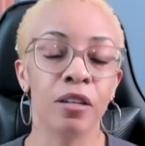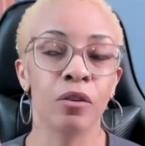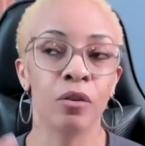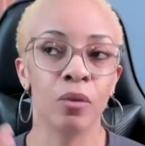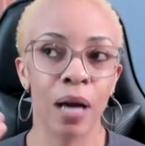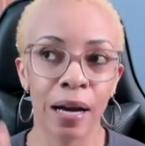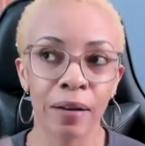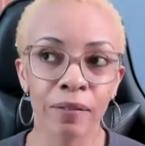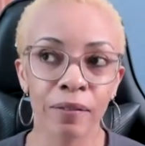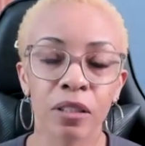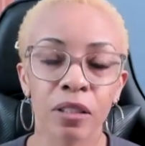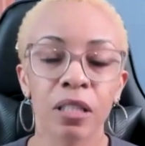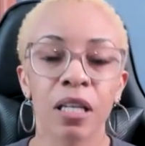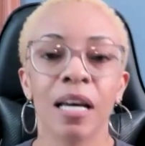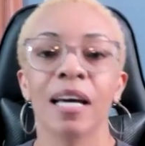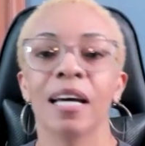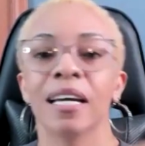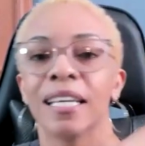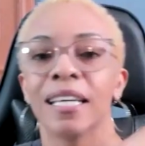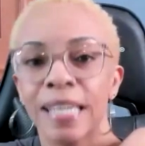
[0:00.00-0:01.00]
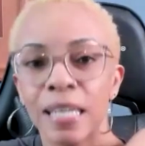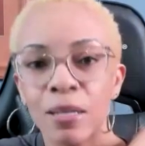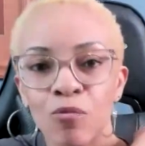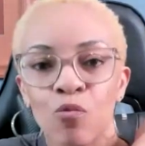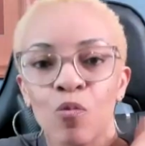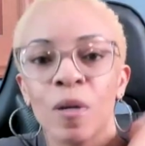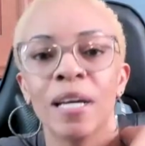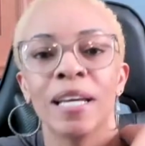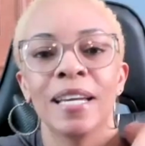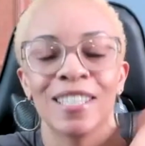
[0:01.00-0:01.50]
You have to keep
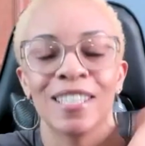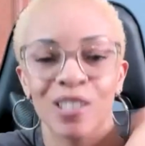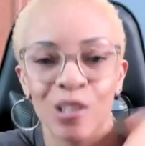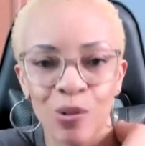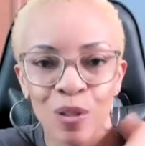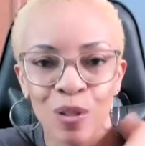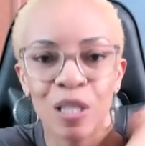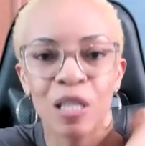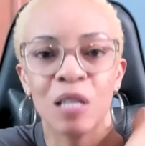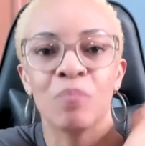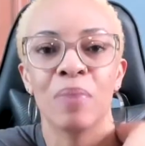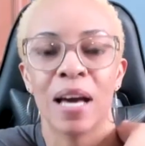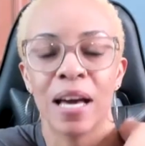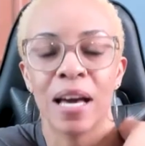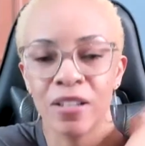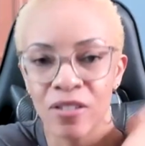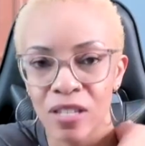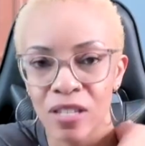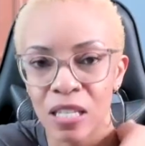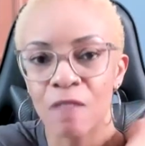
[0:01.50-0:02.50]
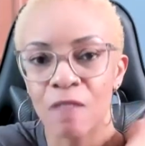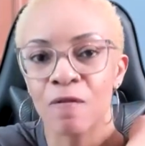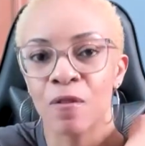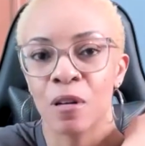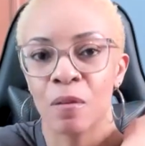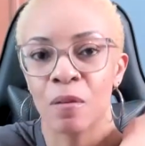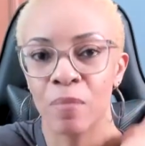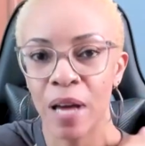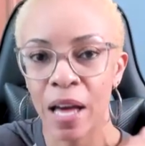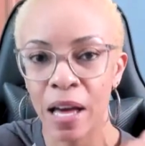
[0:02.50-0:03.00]
winning so you can keep patting yourself on
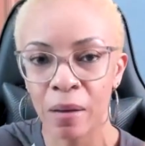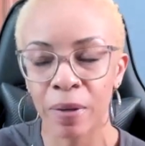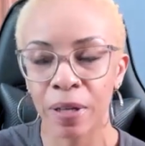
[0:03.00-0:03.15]
the back.